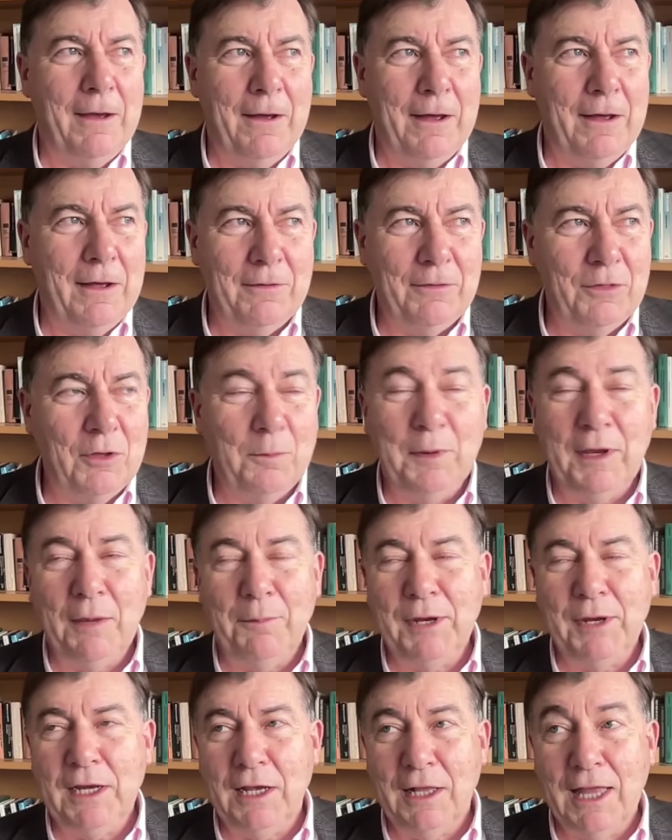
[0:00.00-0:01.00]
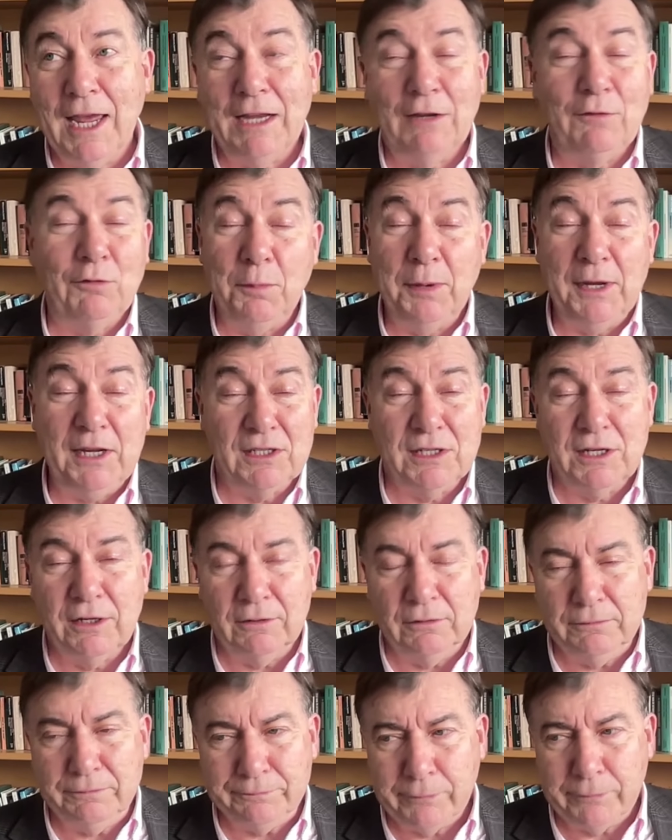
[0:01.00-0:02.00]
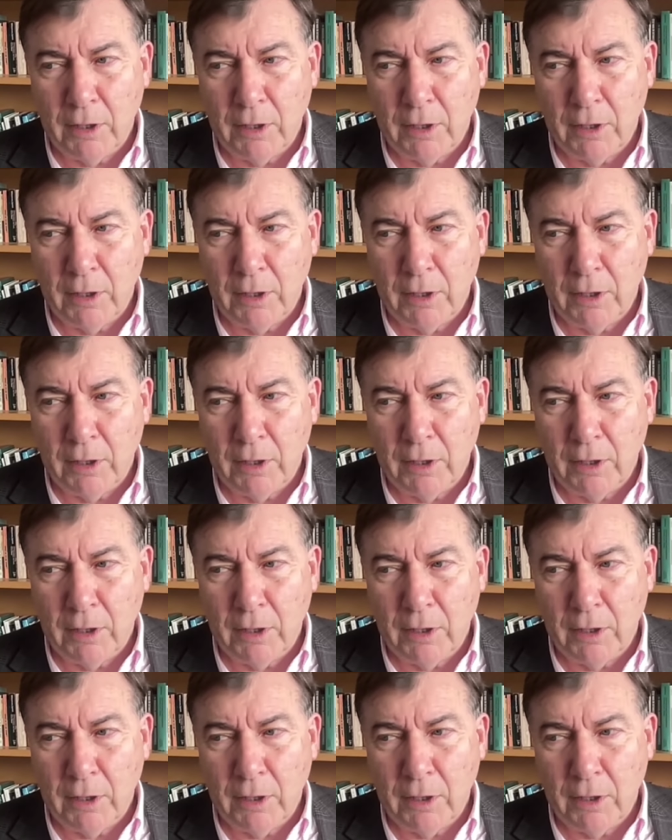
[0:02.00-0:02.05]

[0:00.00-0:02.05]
there'll be a land for peace deal.